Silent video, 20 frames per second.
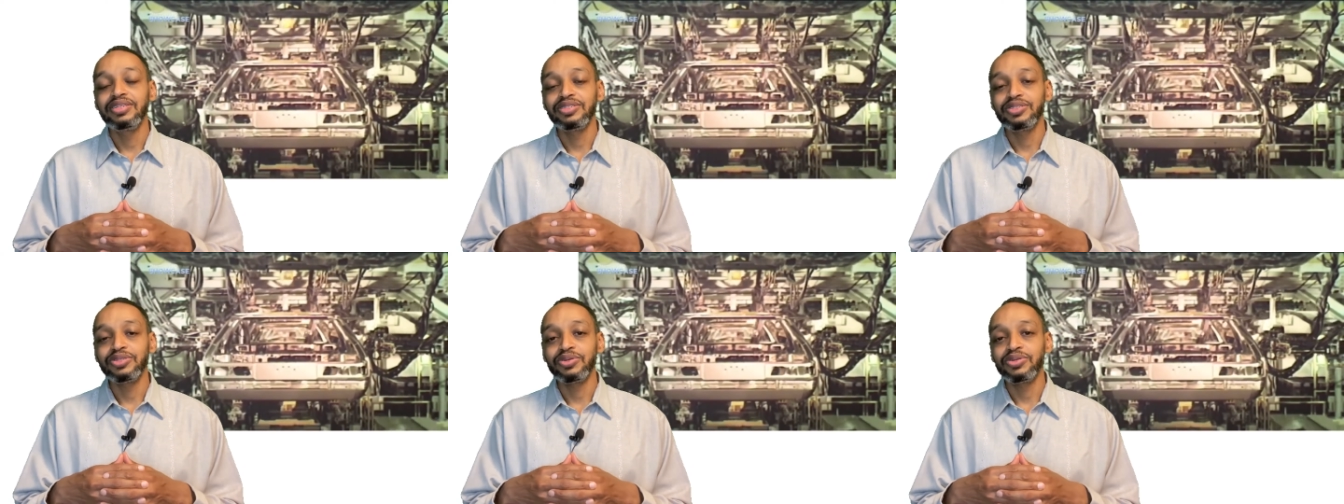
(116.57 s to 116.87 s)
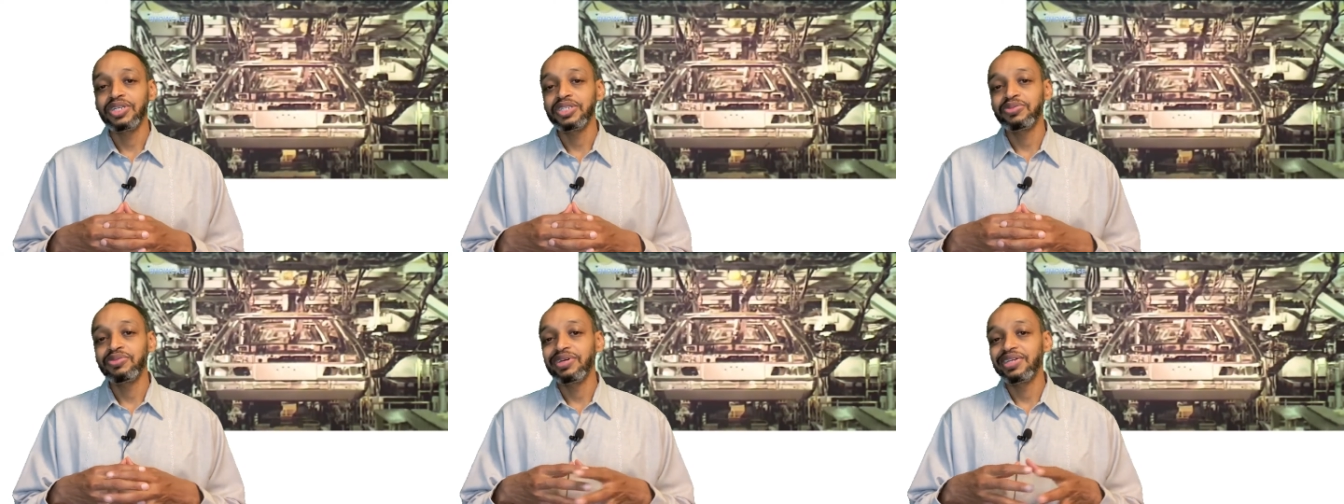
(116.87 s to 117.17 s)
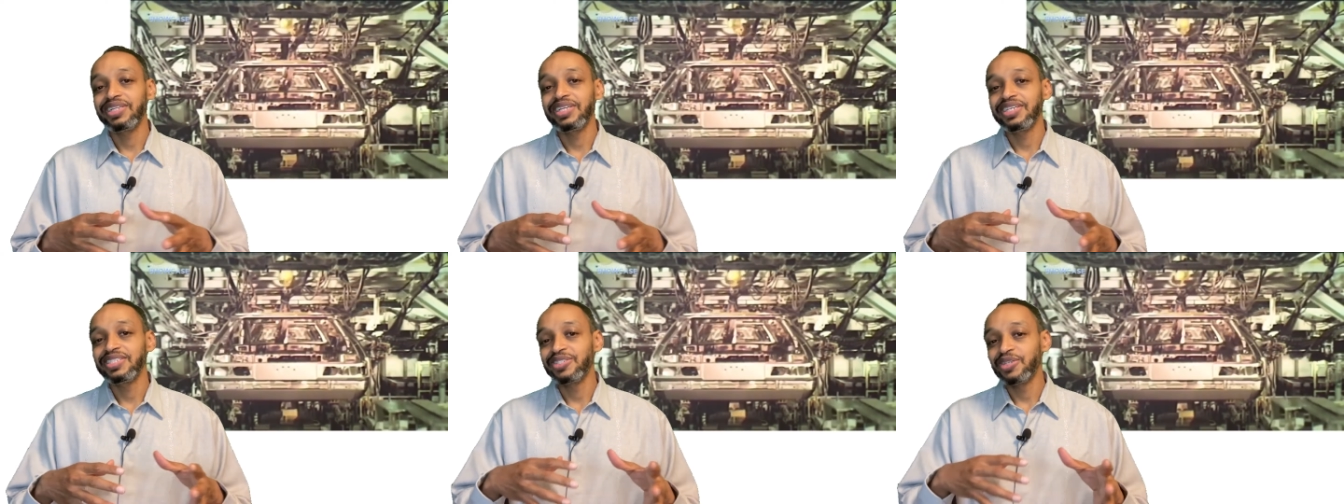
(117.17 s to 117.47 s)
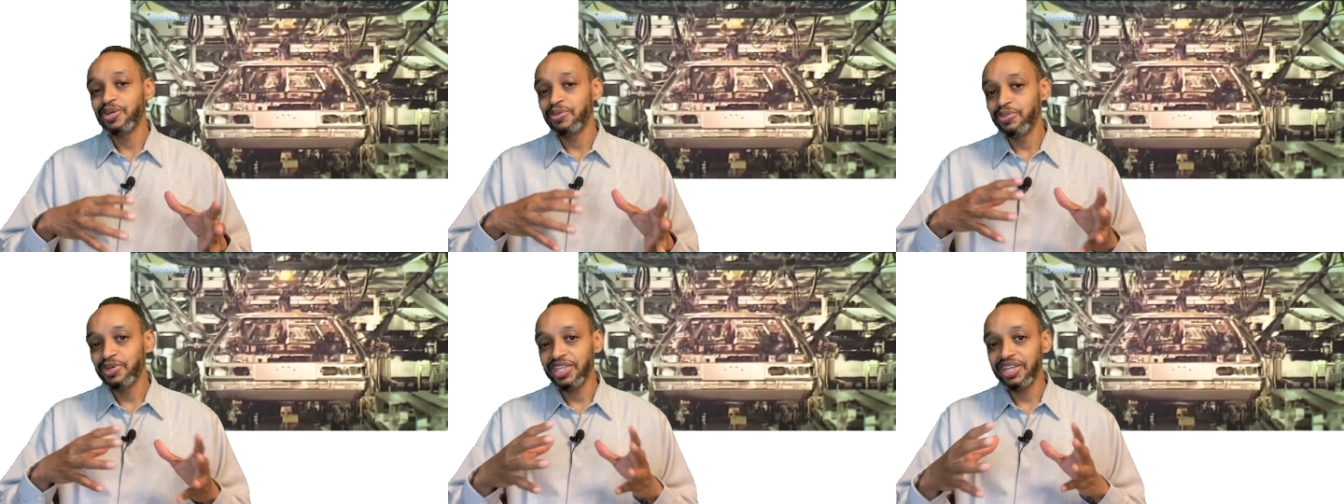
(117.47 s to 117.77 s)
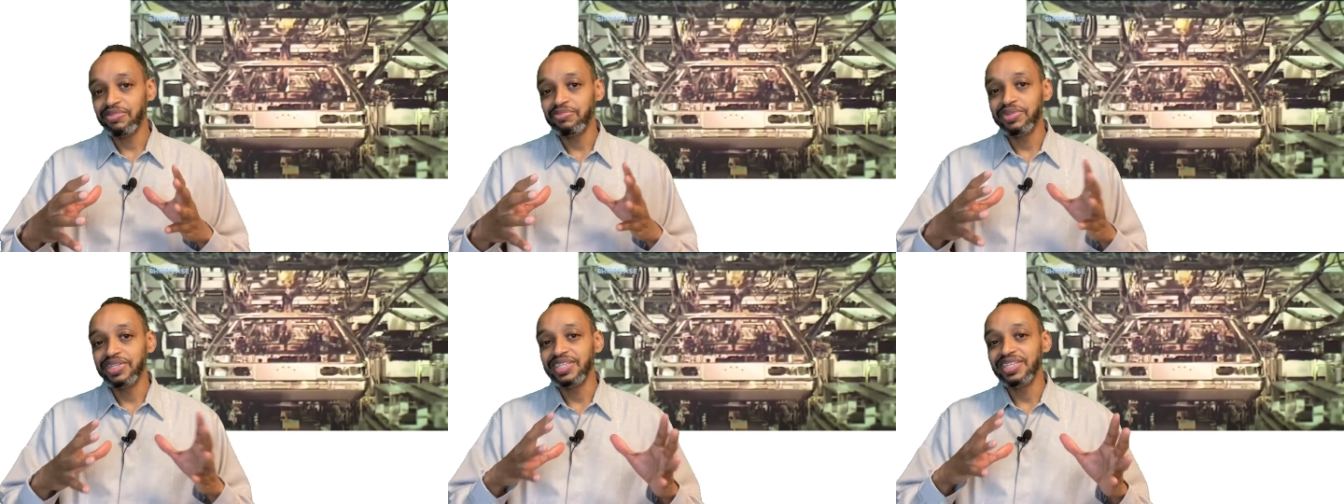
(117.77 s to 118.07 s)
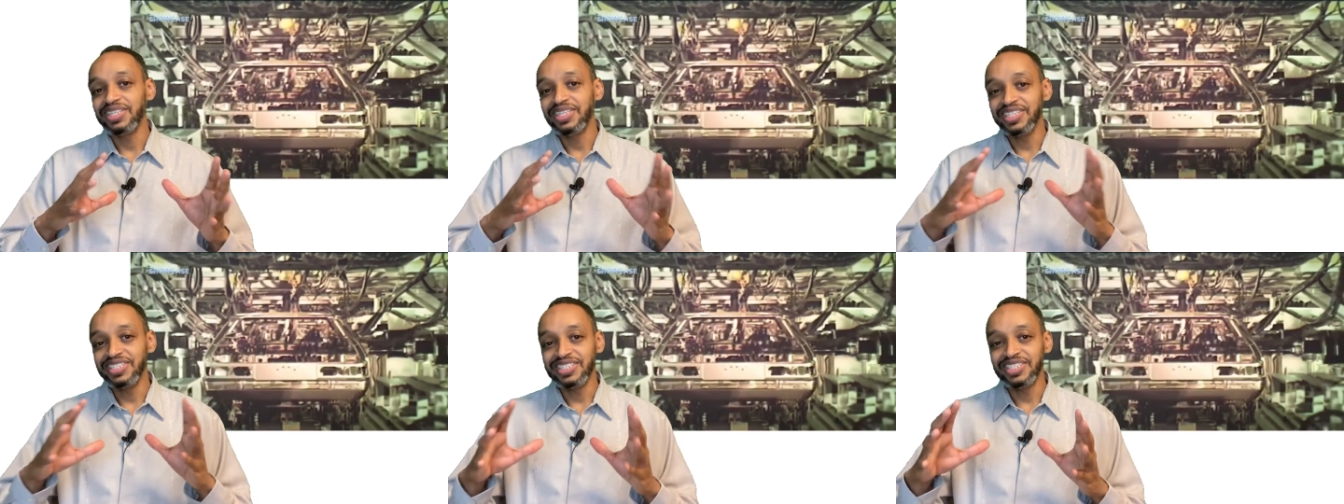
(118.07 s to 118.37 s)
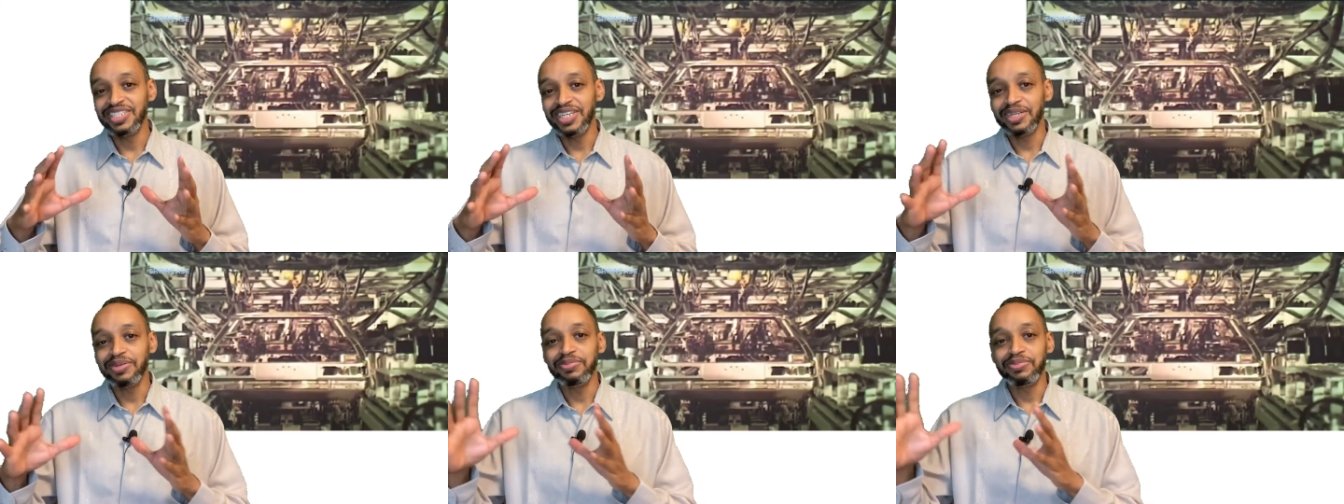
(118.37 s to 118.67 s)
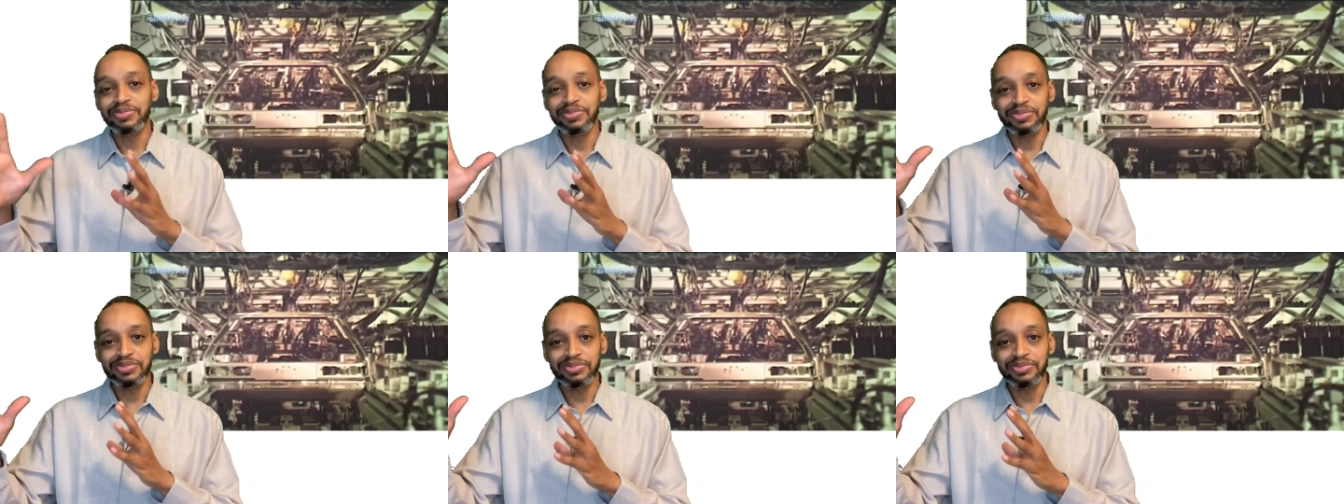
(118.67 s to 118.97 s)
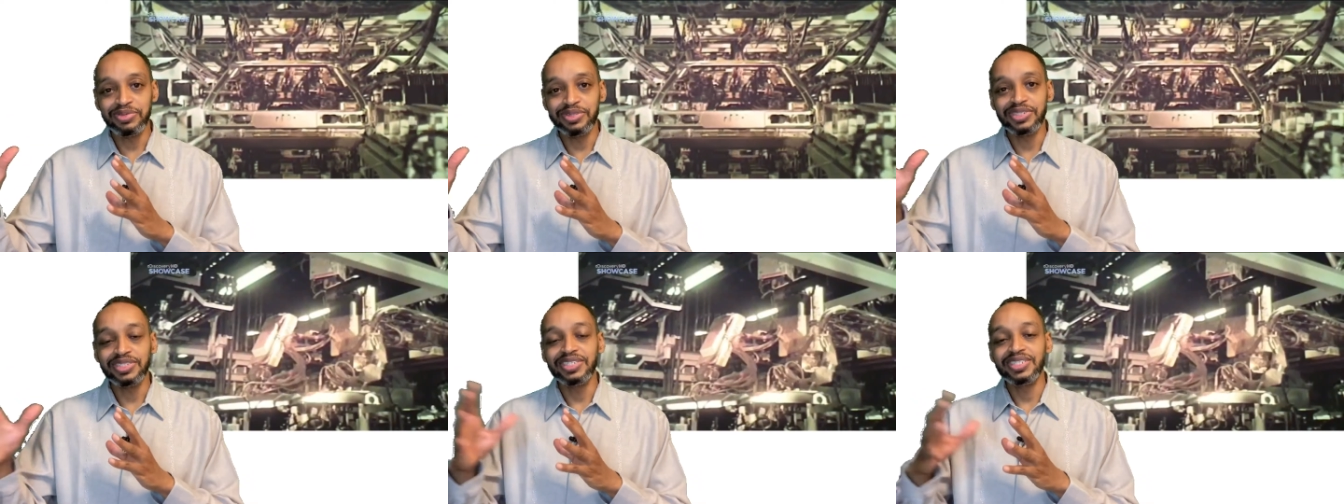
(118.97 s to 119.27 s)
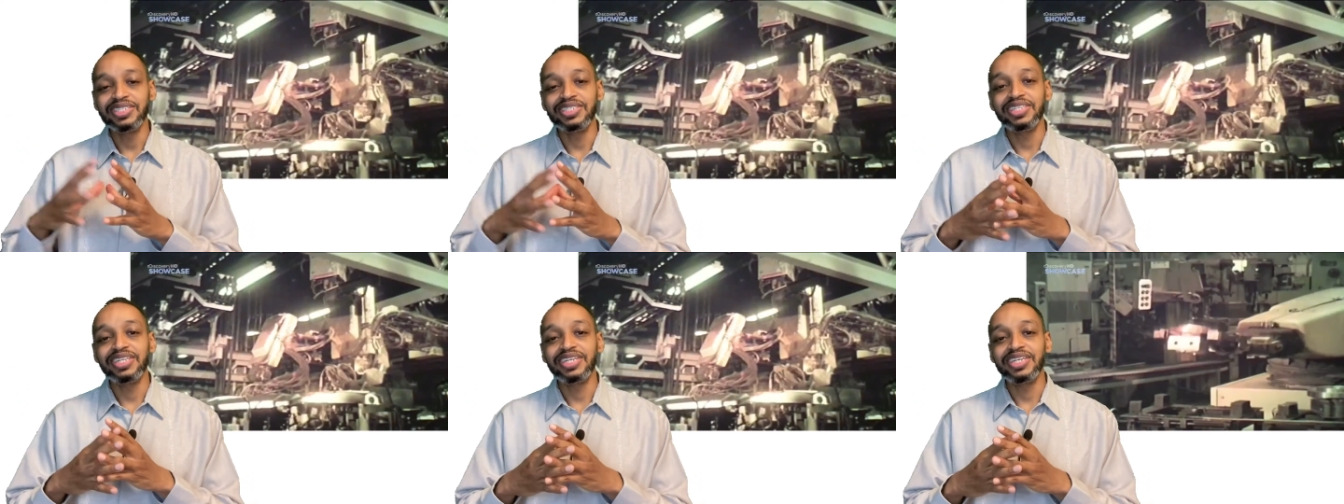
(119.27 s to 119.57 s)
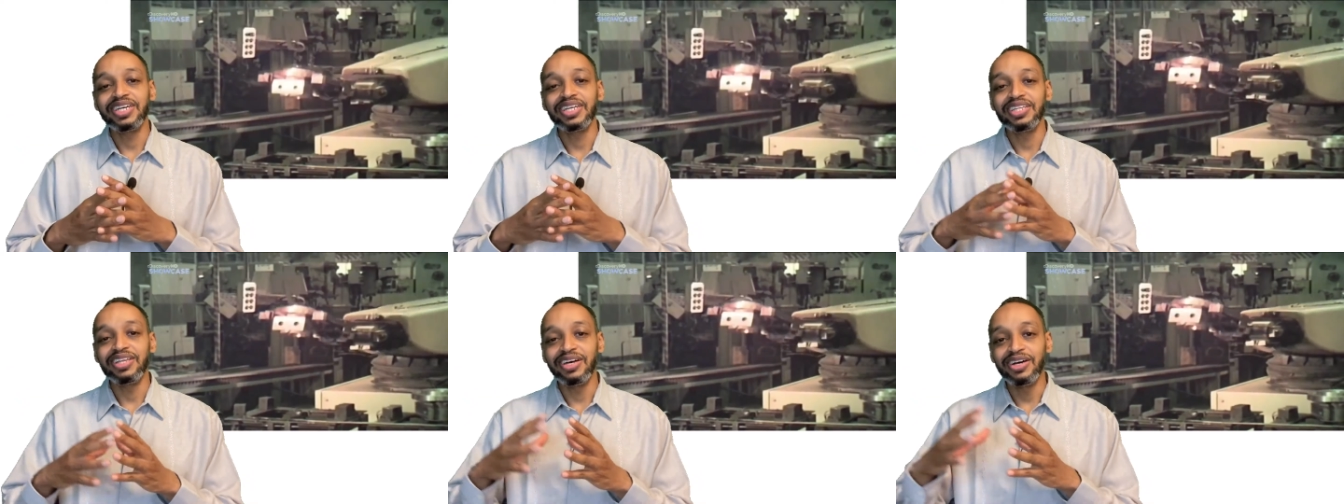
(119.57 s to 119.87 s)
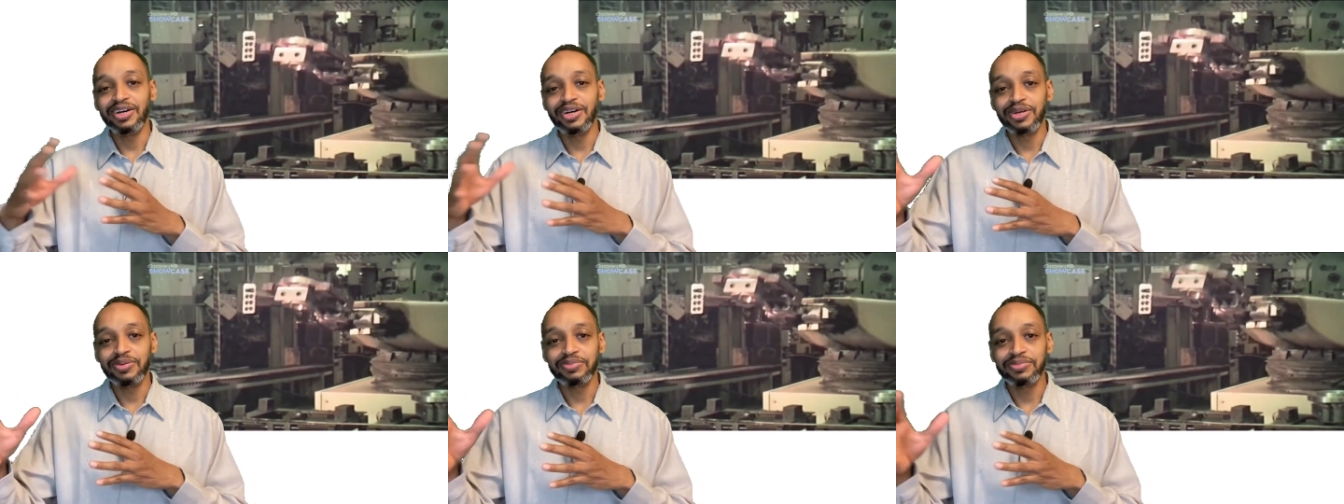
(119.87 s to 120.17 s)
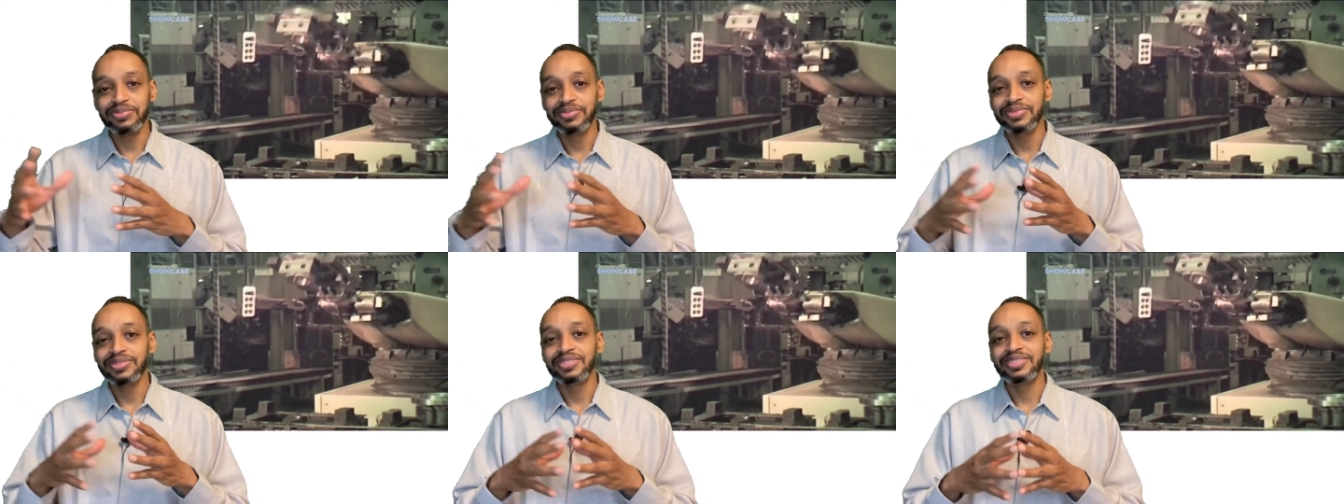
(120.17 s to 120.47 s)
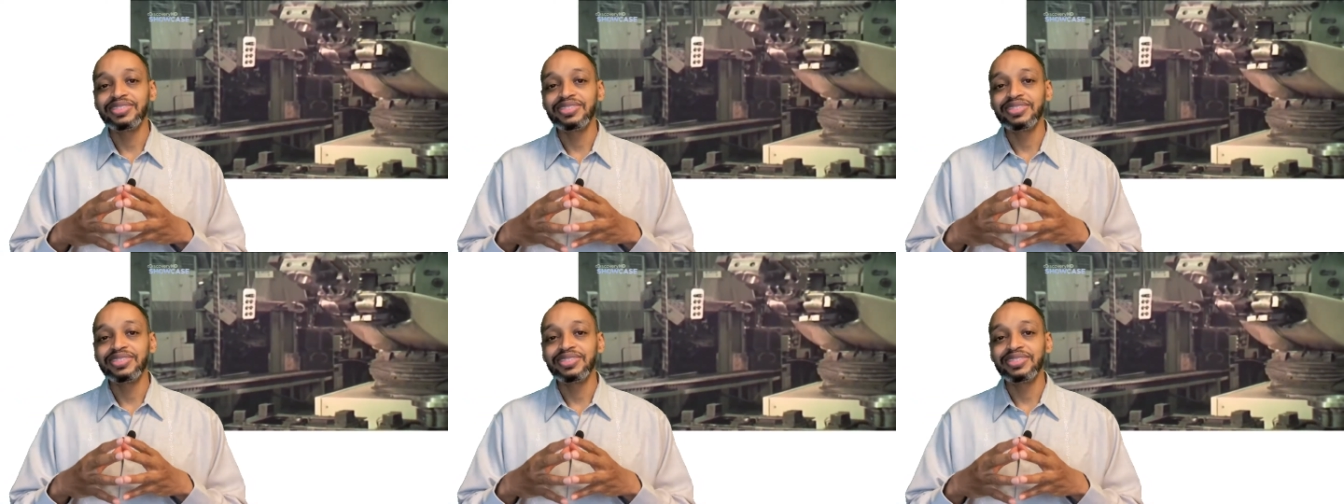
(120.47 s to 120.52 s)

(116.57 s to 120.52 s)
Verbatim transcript: So that's why like the robot have been in this shape which is like an arm